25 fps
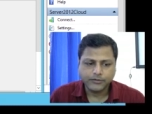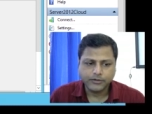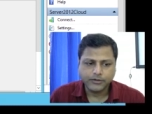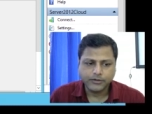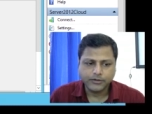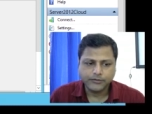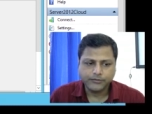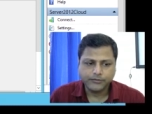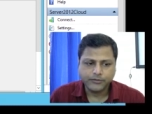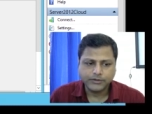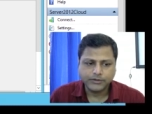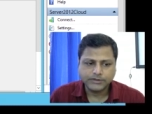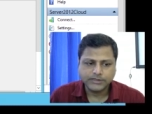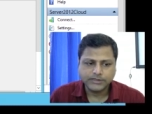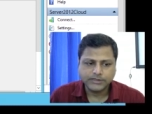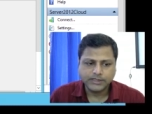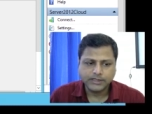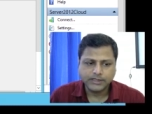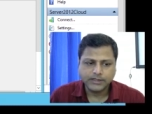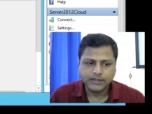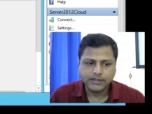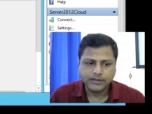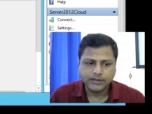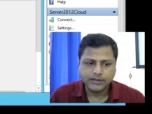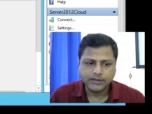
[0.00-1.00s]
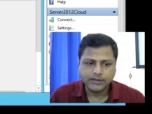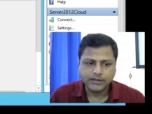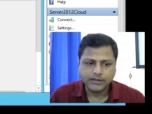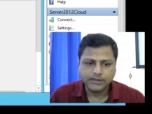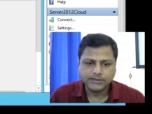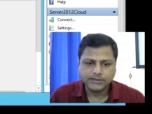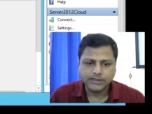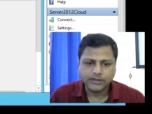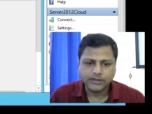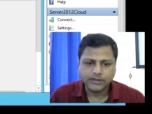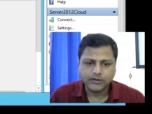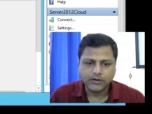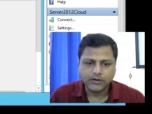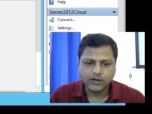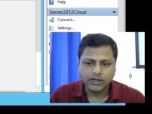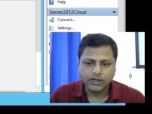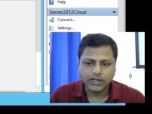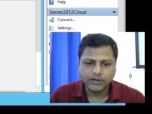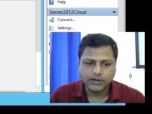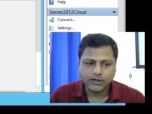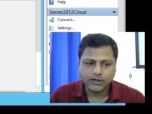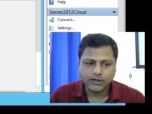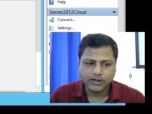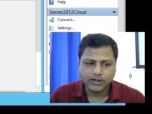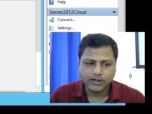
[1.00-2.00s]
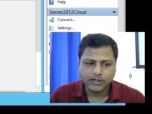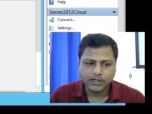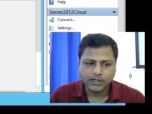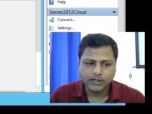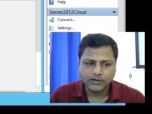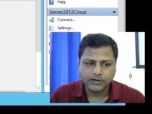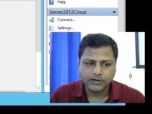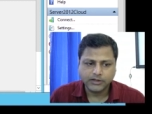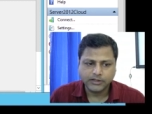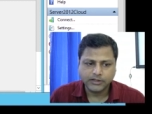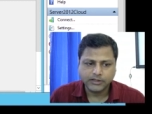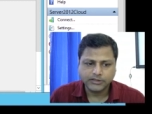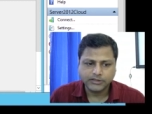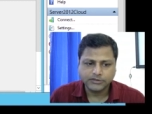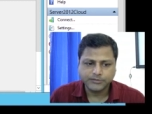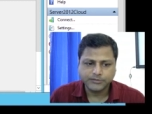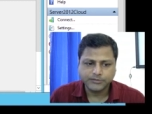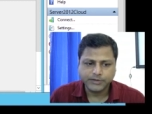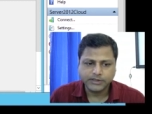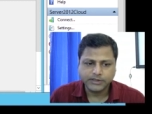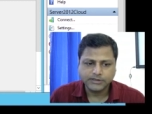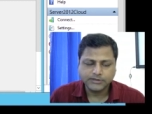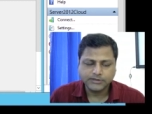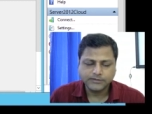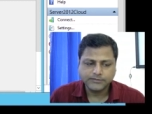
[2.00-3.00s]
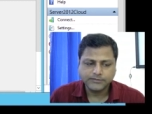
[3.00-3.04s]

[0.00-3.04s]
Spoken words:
If you see here, these are all unallocated space.